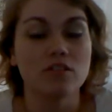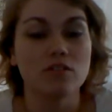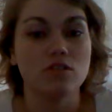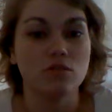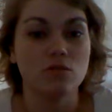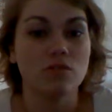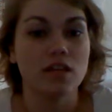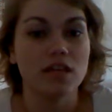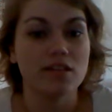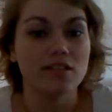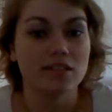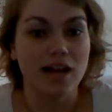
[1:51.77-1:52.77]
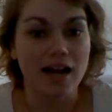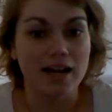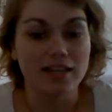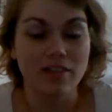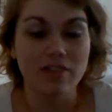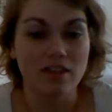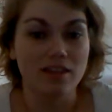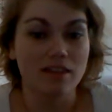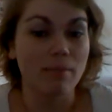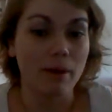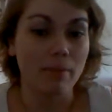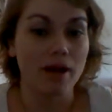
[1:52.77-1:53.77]
to do things that I didn't think
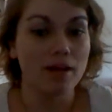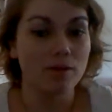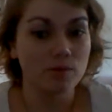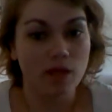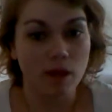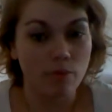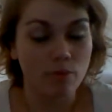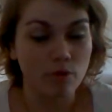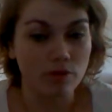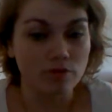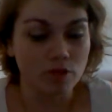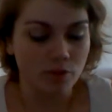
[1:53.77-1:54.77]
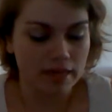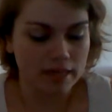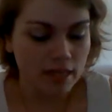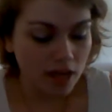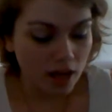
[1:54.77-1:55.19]
that my body was capable of doing.